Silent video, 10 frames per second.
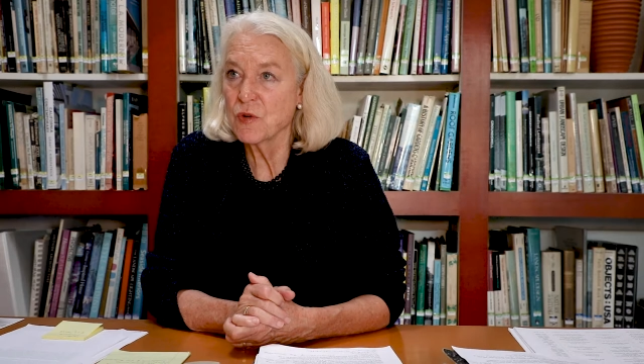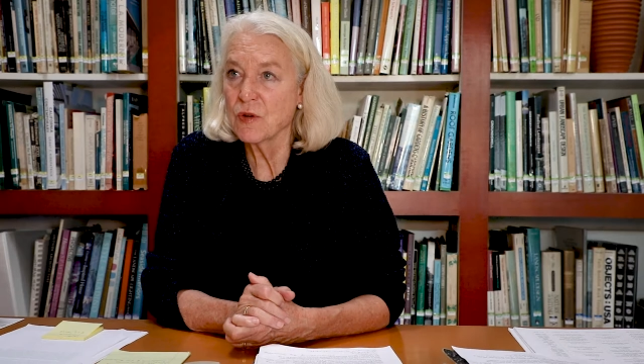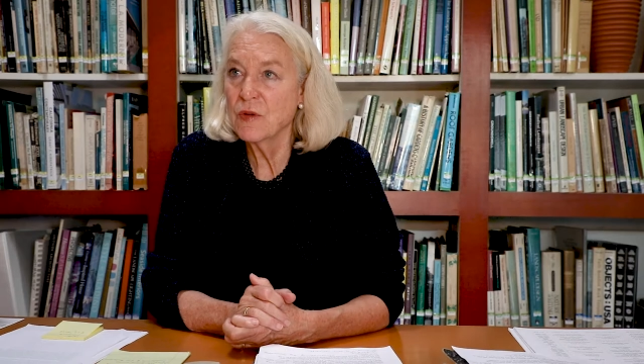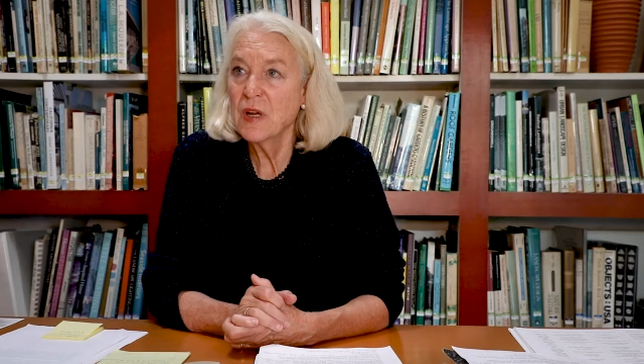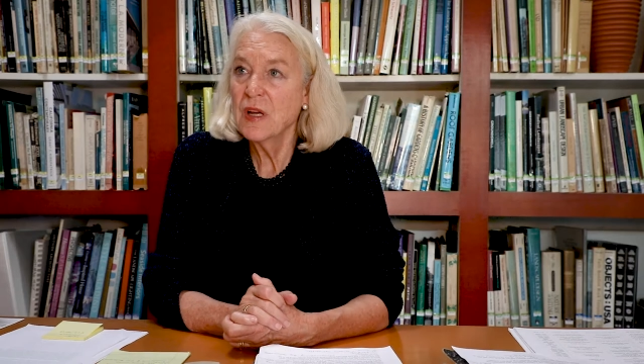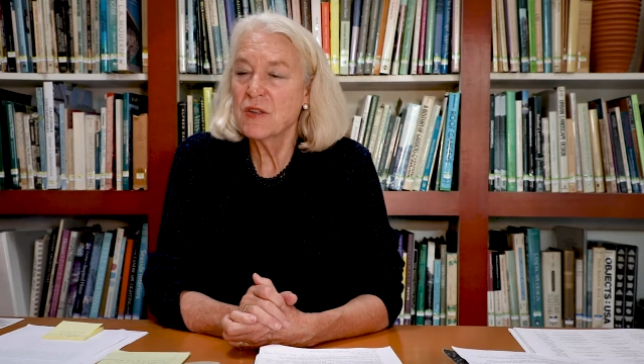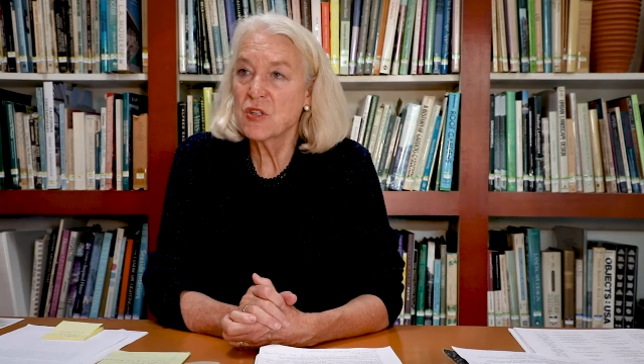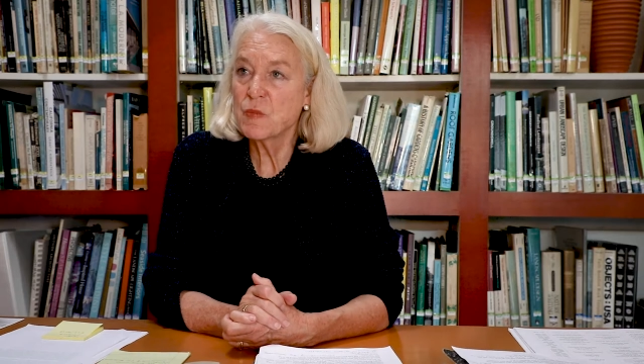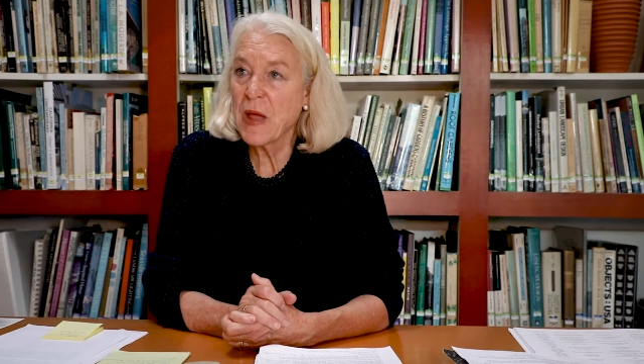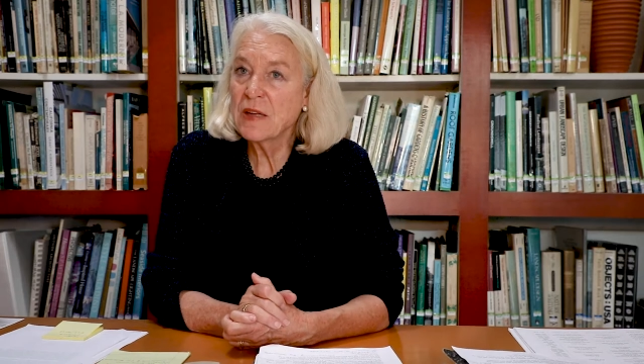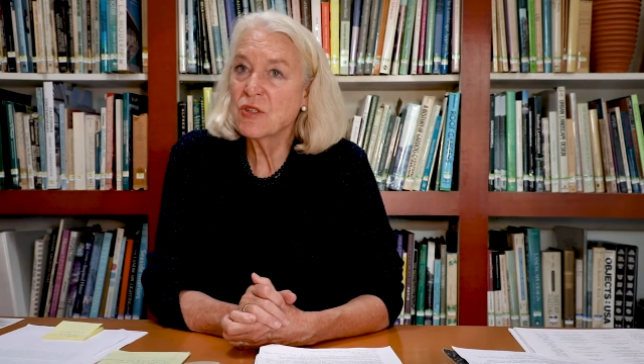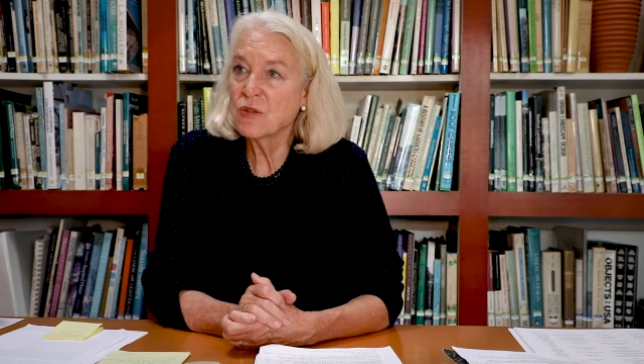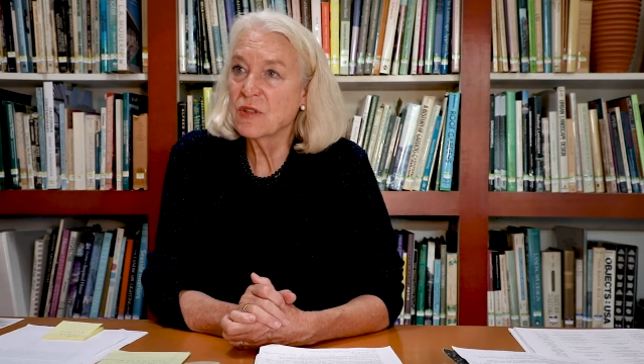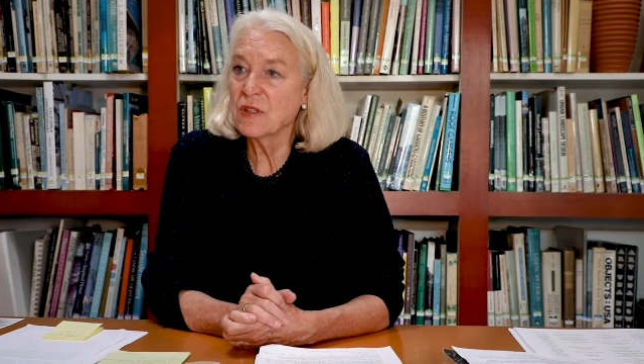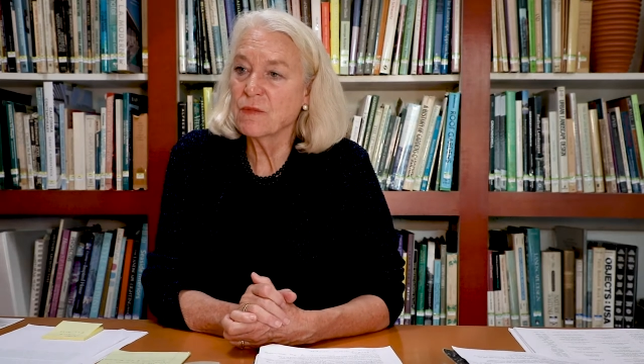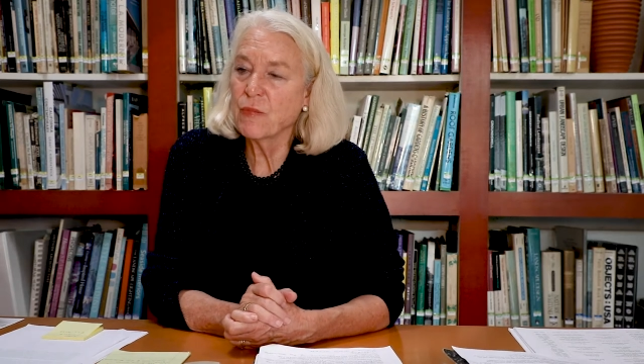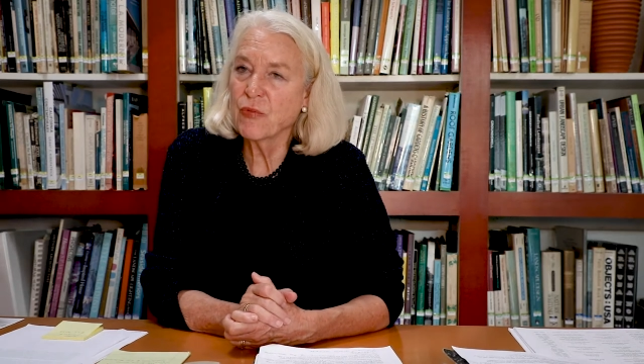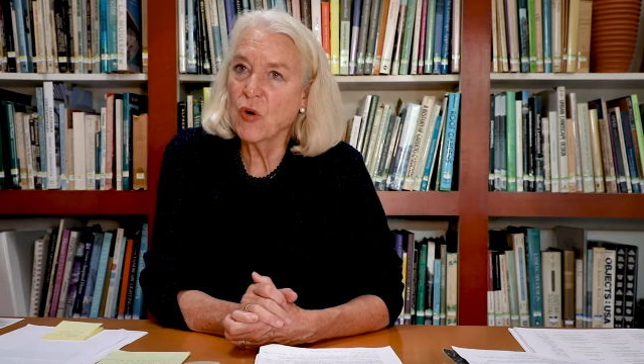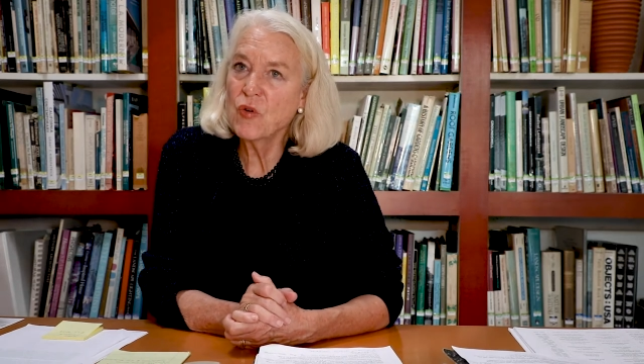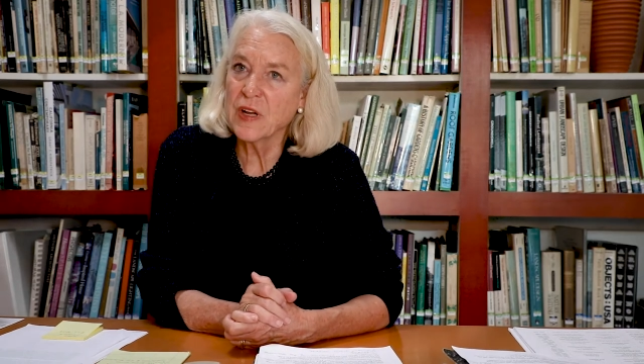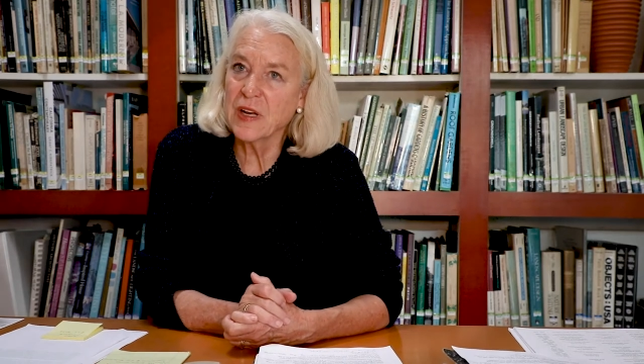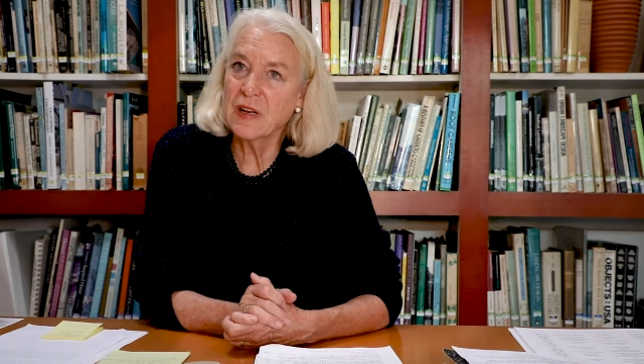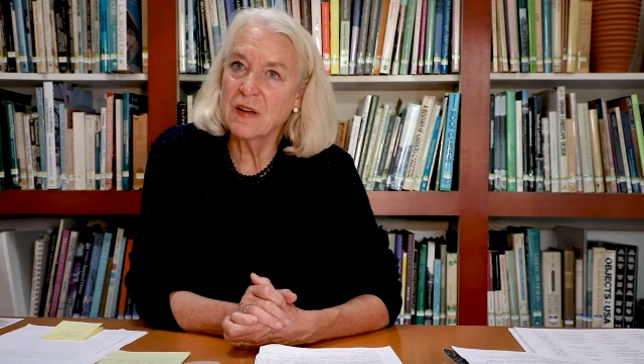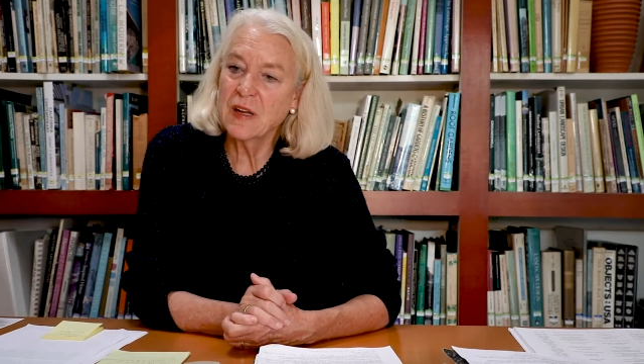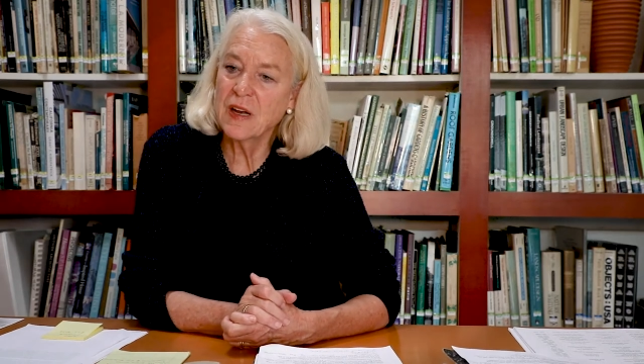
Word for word: were dismantled and broken, and,